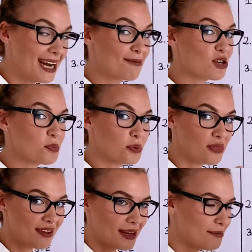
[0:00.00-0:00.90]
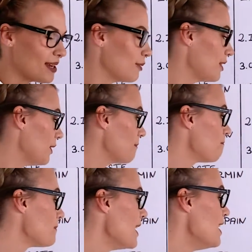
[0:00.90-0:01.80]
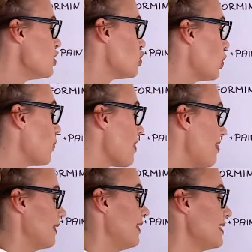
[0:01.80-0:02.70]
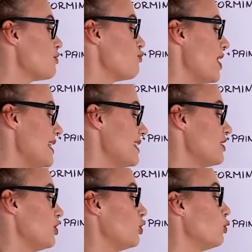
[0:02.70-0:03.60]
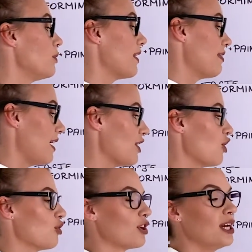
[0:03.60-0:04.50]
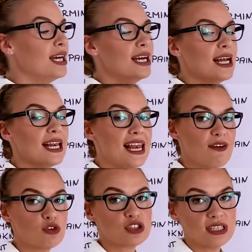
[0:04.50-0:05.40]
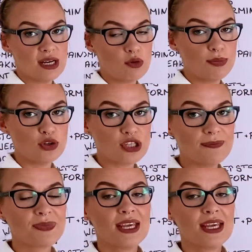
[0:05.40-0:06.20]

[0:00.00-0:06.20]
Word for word: I'm going to put the name down here. So this raises the glutathione levels in our body.